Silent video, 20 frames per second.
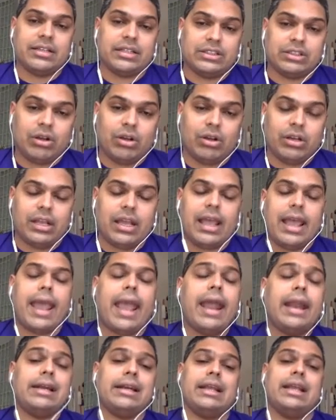at all.
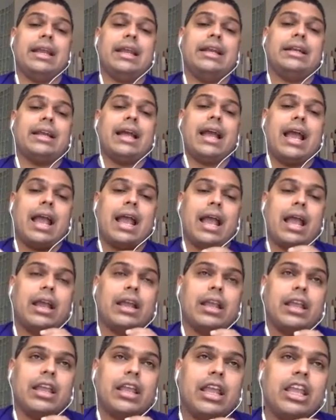And it
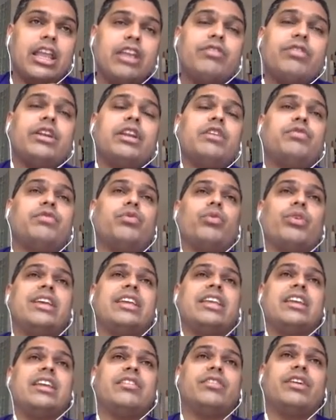even if we
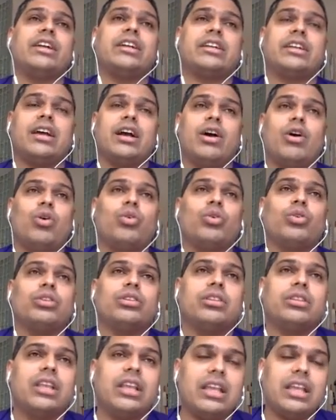give it
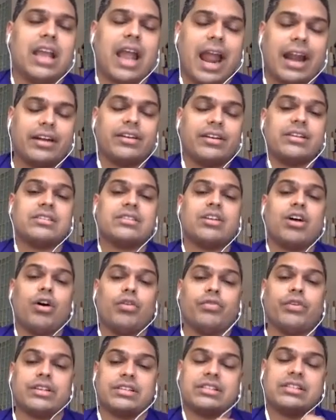the address
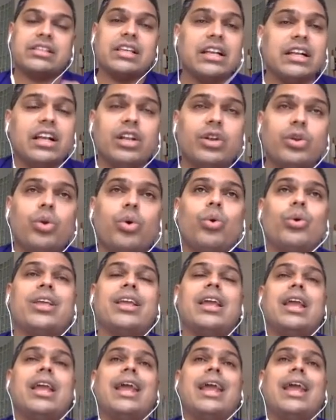of a single node,